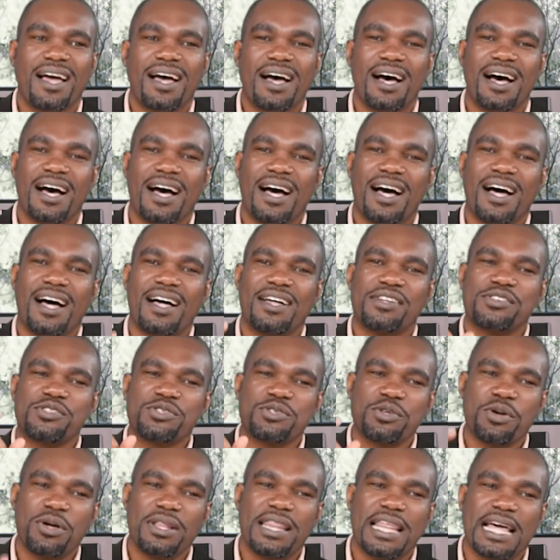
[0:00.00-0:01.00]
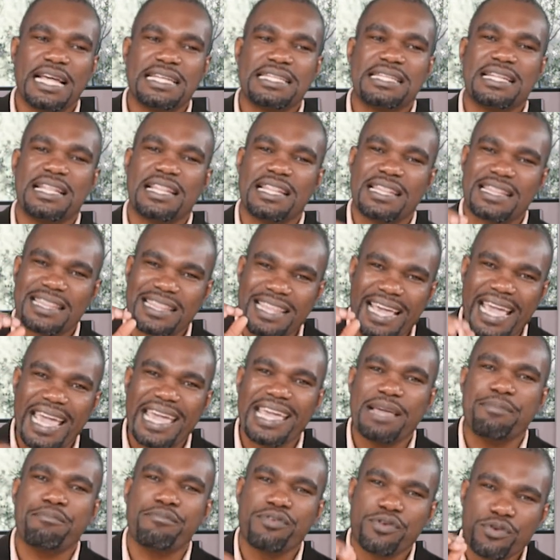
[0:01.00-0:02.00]
Uh, so that
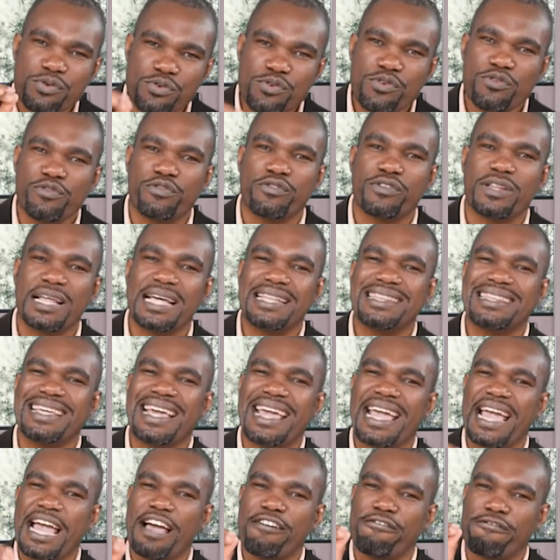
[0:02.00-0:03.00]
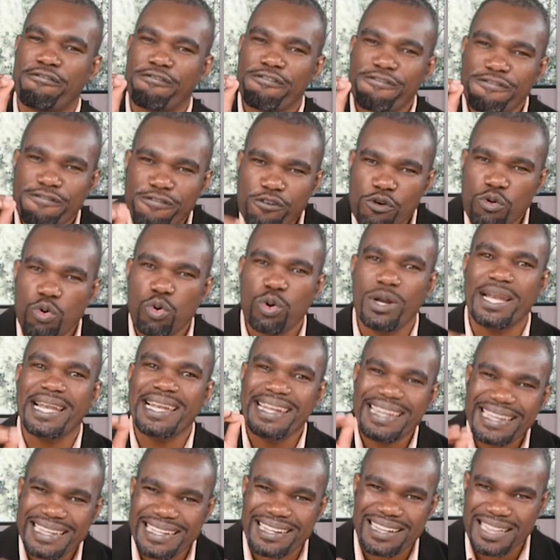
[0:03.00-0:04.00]
they prove that they have full
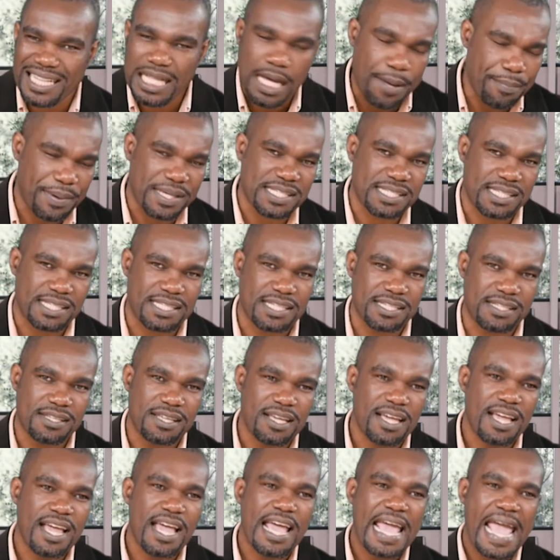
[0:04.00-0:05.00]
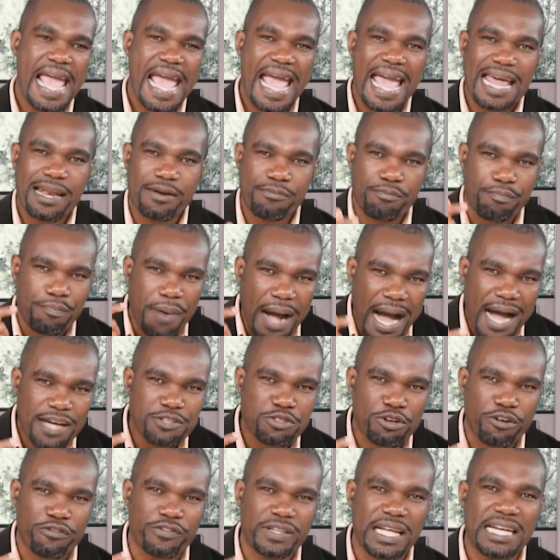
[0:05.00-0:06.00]
legal capacity. And
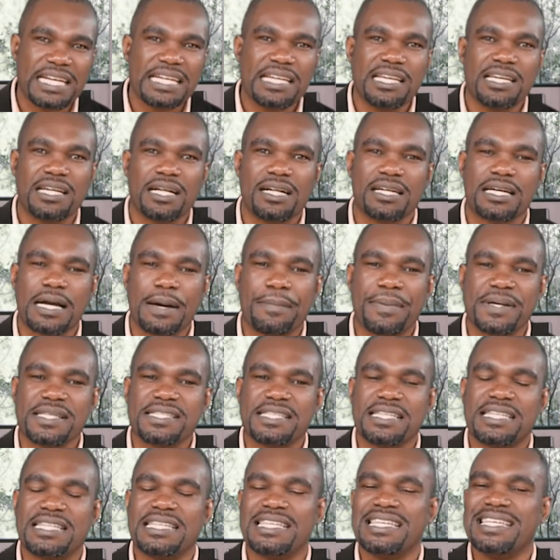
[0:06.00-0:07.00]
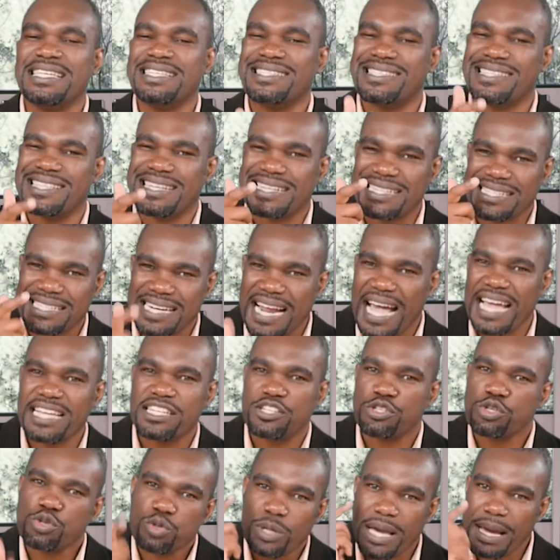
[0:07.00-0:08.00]
part of that legal capacity is the
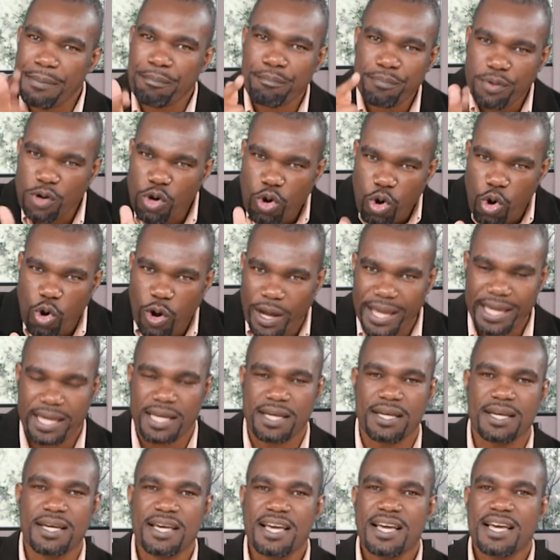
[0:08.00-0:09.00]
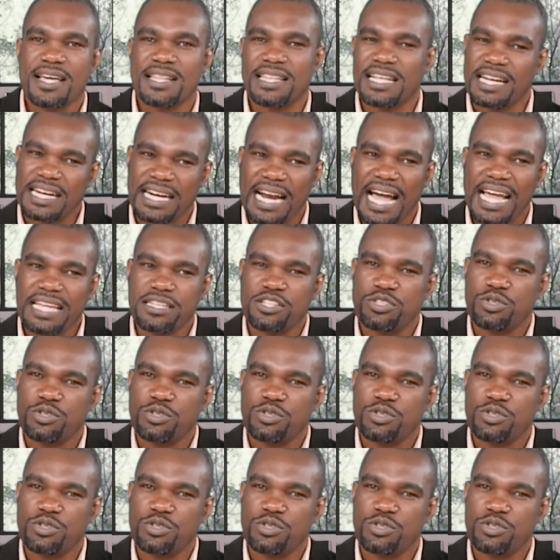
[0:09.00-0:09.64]
right to employ, the right